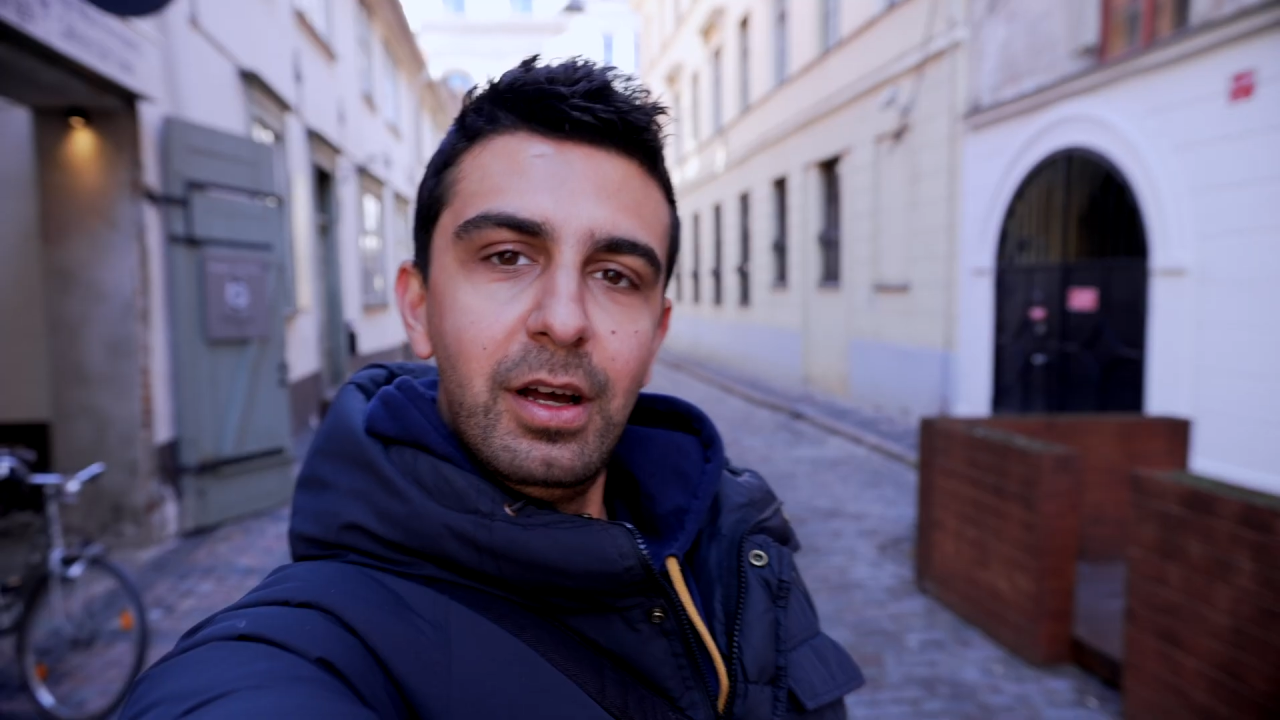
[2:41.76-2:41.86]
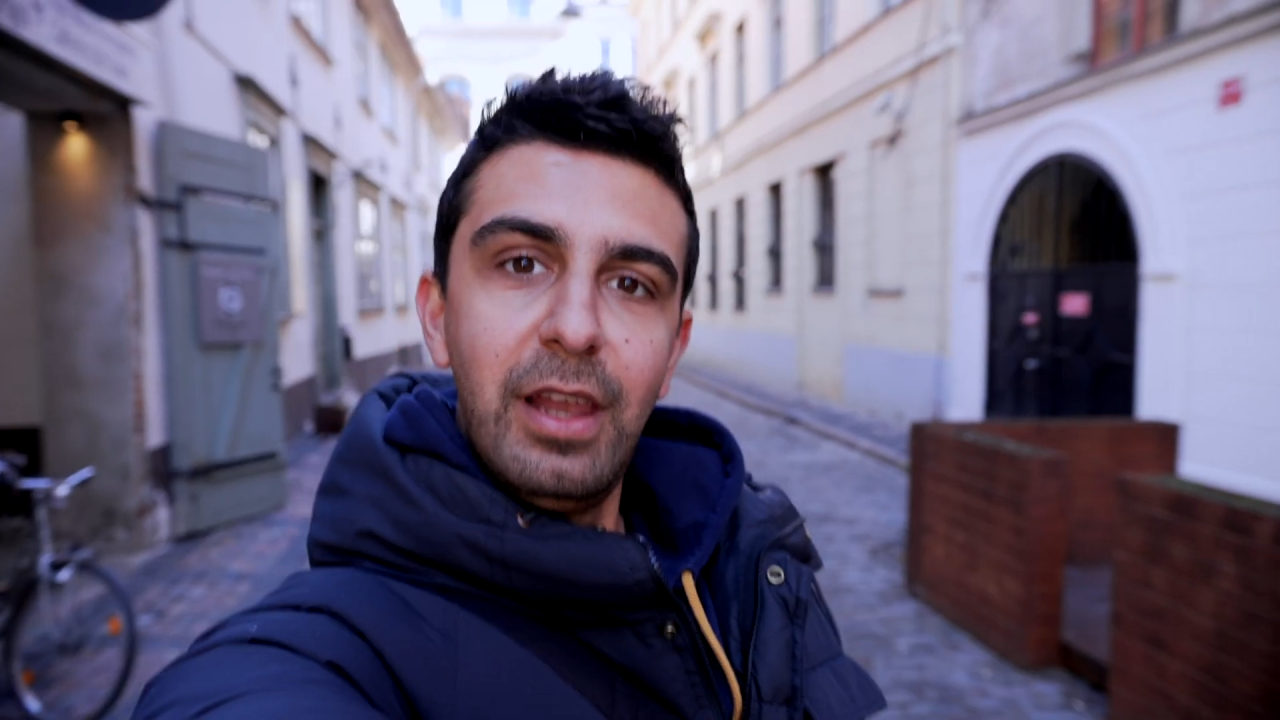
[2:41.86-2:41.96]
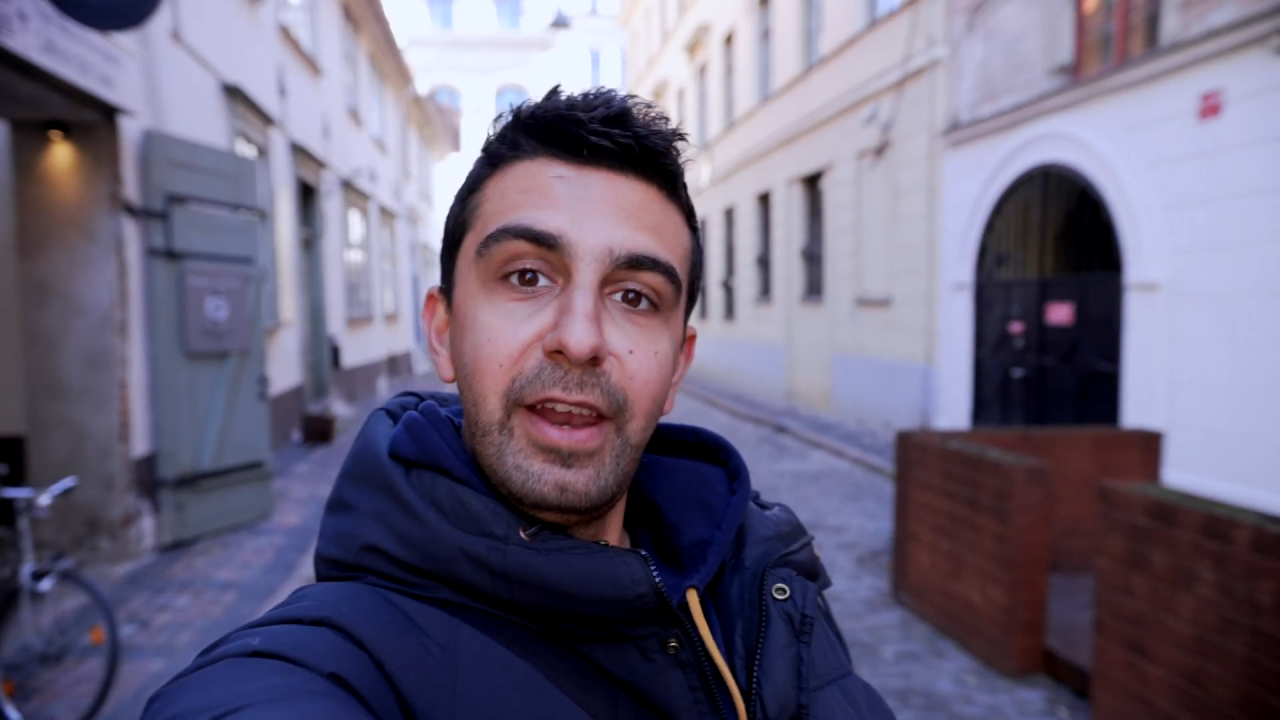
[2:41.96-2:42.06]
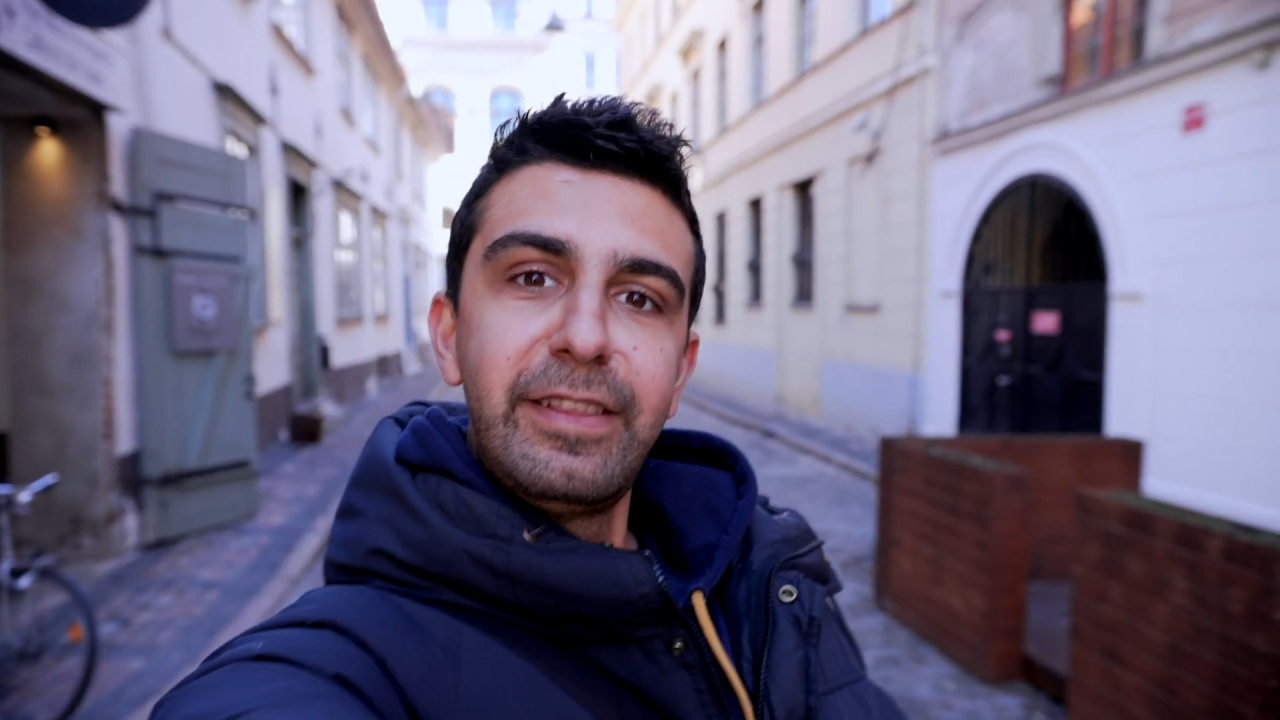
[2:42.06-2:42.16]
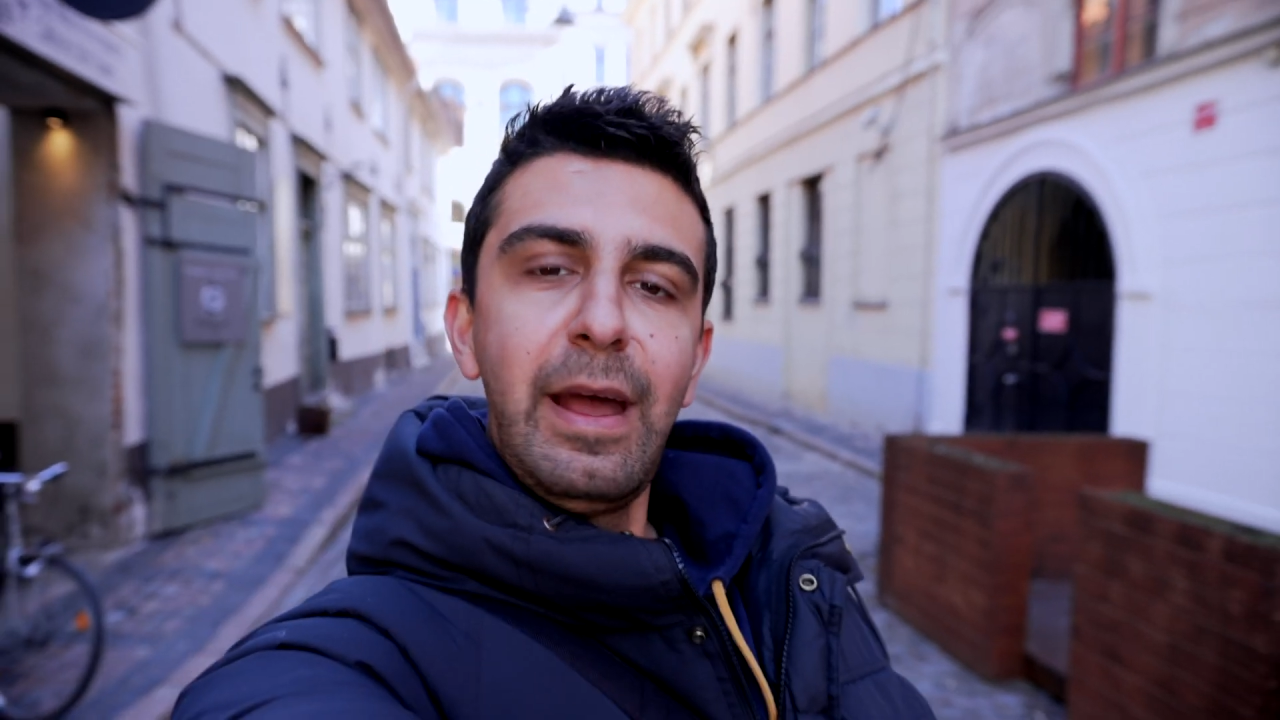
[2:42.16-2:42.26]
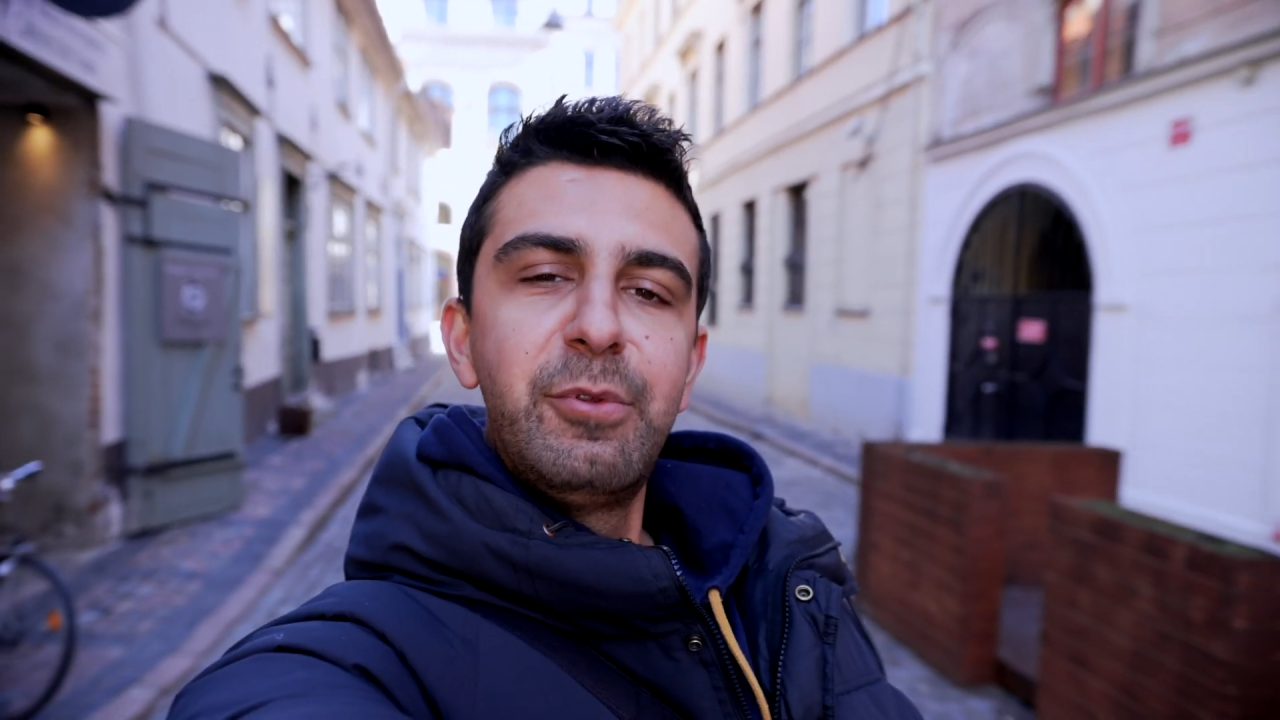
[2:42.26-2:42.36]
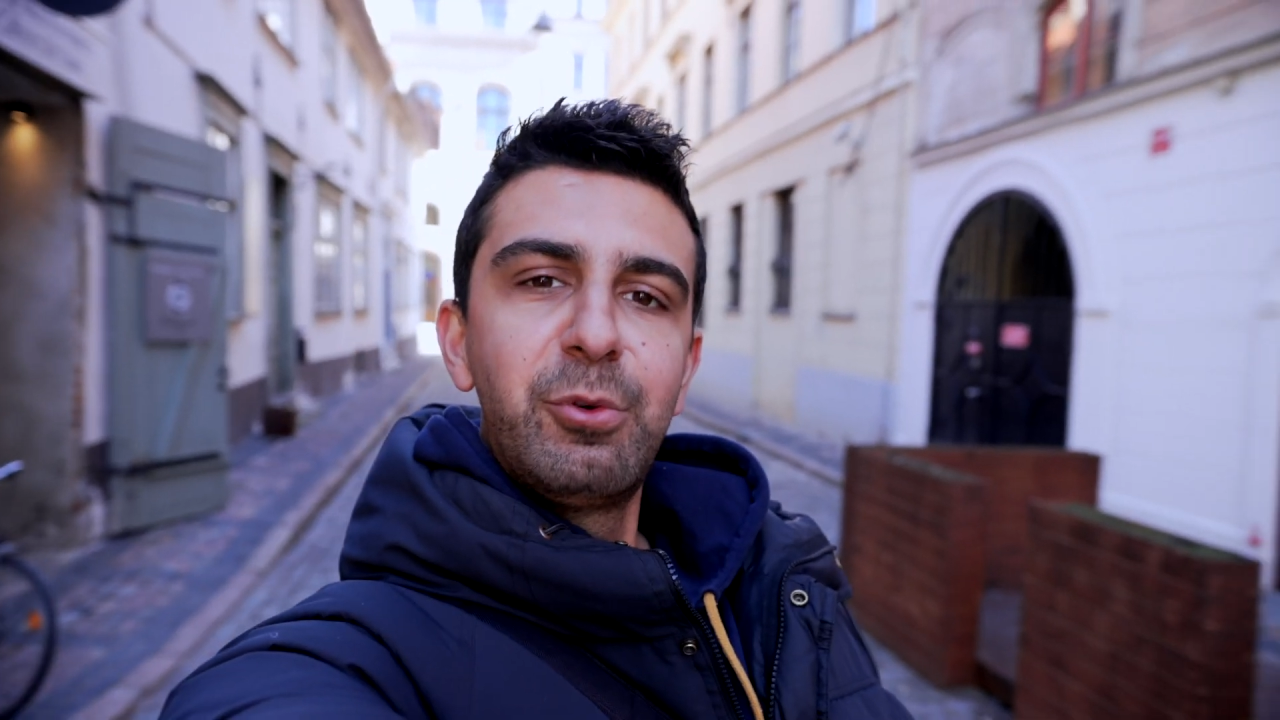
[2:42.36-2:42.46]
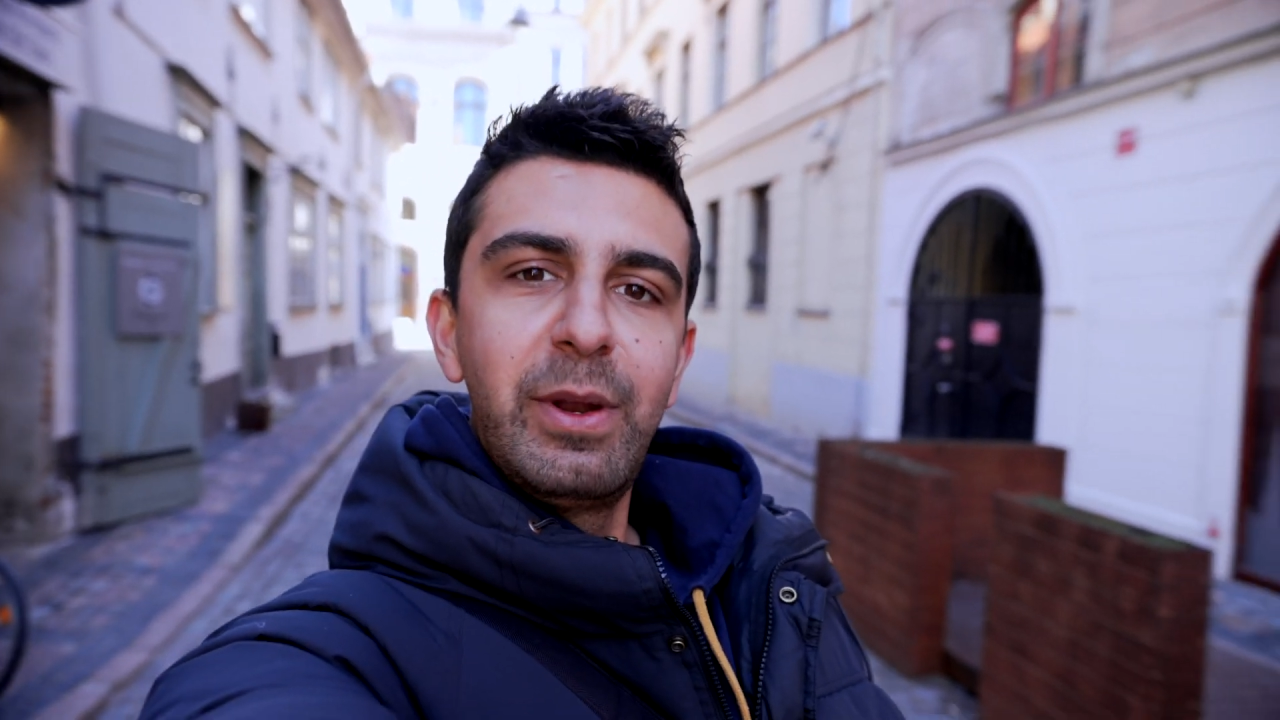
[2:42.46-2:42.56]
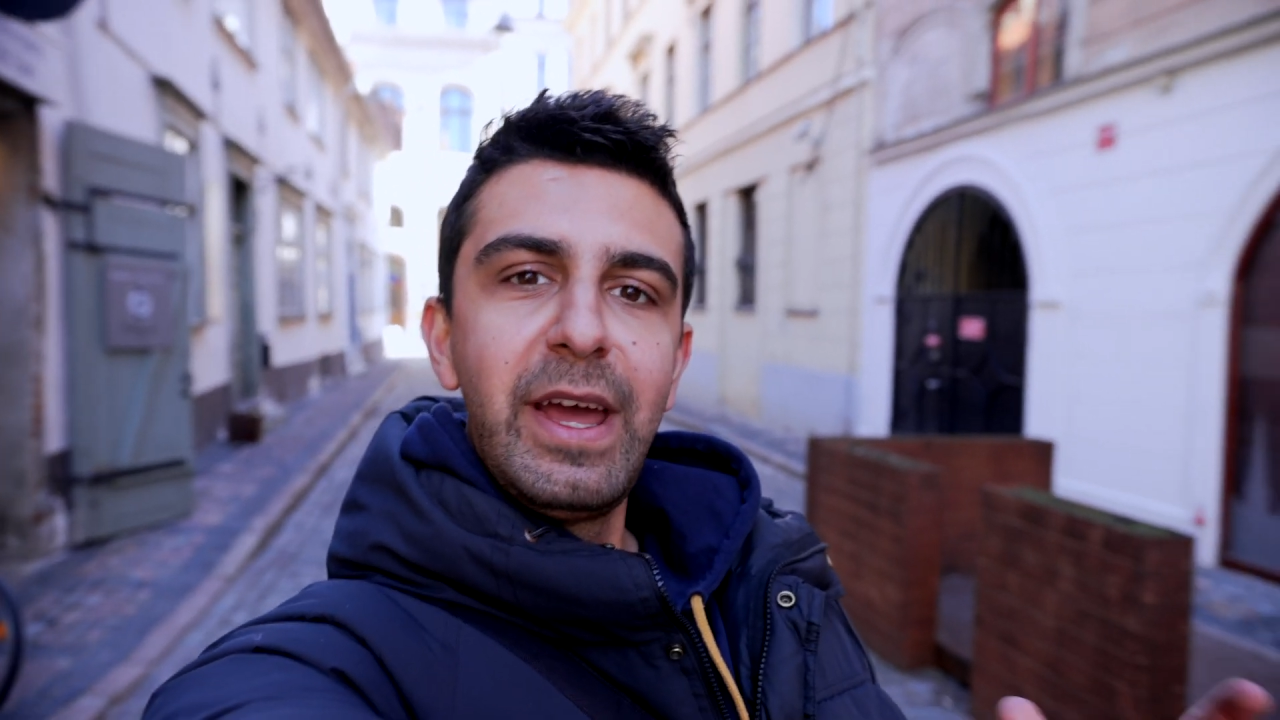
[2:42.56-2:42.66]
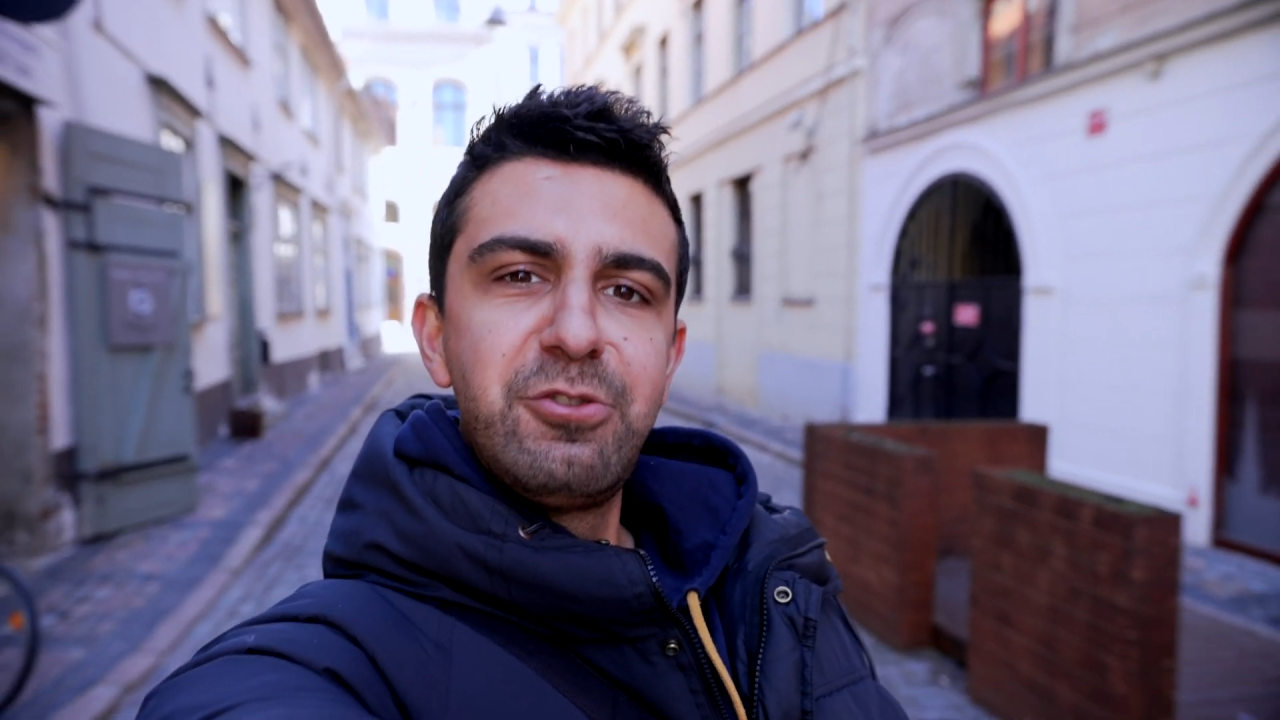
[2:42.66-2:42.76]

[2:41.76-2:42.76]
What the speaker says: A lot of times when I